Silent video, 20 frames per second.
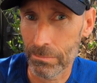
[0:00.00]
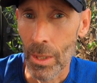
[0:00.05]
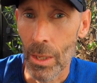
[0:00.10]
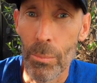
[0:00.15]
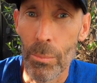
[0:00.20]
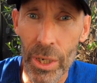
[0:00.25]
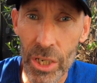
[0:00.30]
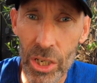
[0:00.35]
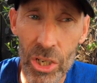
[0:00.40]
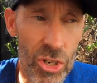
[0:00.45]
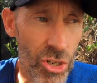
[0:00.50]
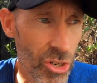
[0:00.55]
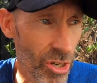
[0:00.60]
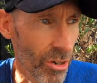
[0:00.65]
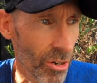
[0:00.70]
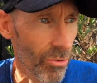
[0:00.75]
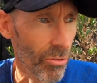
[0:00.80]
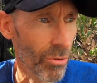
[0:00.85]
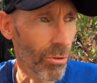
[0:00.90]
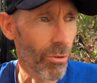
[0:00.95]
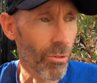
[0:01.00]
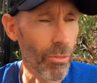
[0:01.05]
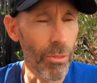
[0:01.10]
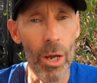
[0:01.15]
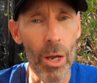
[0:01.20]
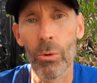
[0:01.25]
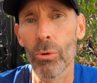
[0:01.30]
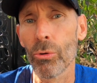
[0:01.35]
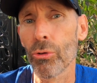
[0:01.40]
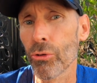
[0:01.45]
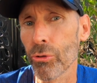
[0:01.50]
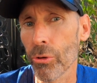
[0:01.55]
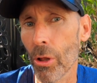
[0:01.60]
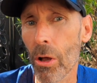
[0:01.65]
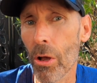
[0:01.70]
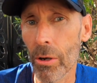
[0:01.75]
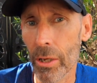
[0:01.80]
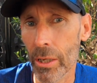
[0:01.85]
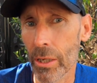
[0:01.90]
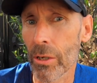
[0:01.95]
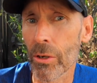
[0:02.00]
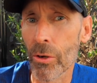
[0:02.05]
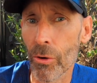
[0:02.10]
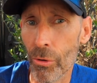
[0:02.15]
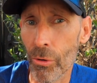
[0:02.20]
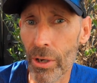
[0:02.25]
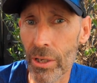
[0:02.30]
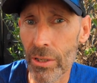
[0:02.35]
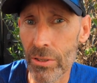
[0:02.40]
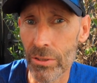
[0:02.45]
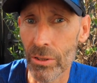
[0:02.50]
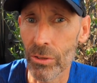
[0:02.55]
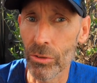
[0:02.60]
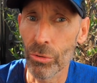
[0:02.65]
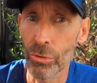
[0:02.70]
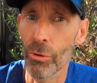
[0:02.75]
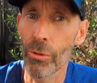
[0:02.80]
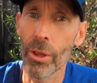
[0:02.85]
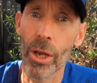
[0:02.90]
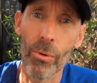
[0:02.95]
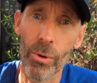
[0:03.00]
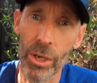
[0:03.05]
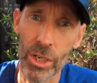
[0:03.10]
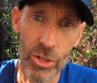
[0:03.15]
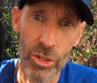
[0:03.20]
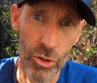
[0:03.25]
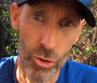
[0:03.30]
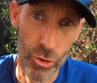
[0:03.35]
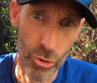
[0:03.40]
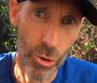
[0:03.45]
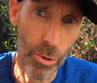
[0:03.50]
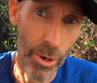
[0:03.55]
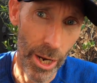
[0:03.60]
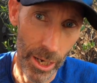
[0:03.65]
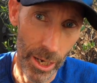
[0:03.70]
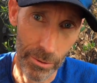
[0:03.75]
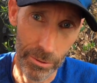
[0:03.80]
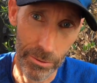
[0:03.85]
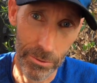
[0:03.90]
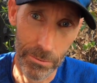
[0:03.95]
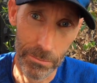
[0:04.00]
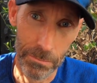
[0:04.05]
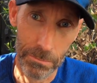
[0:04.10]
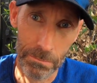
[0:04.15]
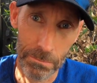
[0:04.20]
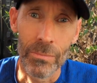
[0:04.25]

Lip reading: But in general, they will slowly increase until they reach 2 hours.